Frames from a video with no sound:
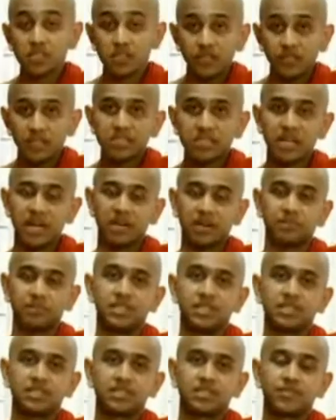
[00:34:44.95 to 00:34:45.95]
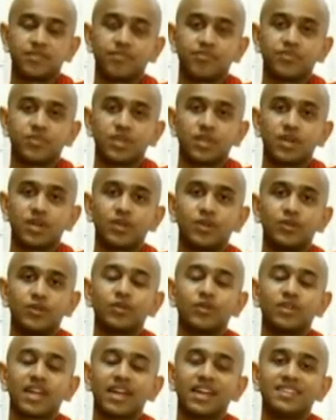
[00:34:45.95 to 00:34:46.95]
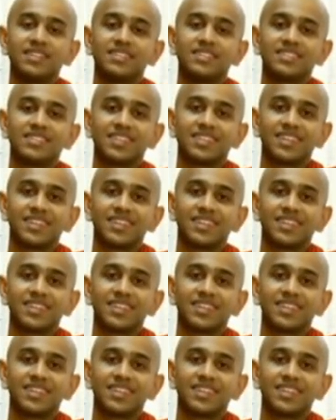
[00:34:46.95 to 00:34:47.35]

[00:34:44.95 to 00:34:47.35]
of disciples who can